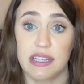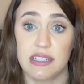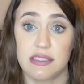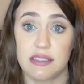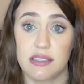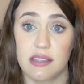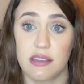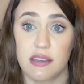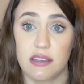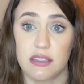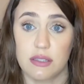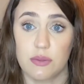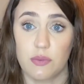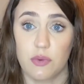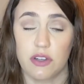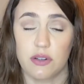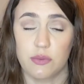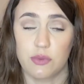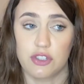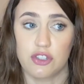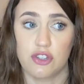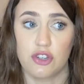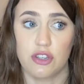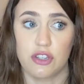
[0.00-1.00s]
to this one,
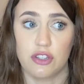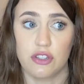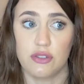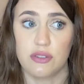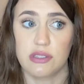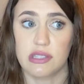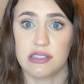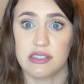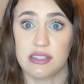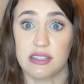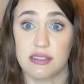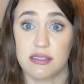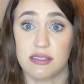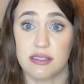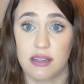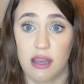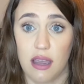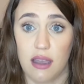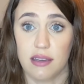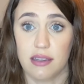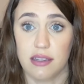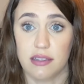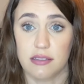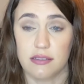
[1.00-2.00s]
which you can use as a
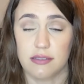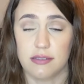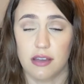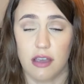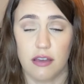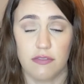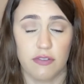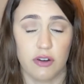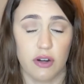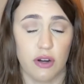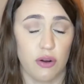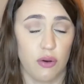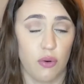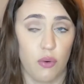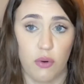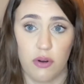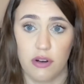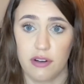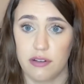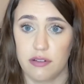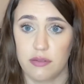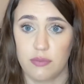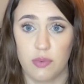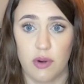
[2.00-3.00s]
stocking stuffer
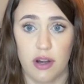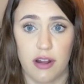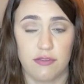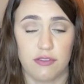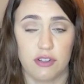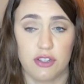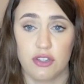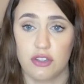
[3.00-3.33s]
or whatever,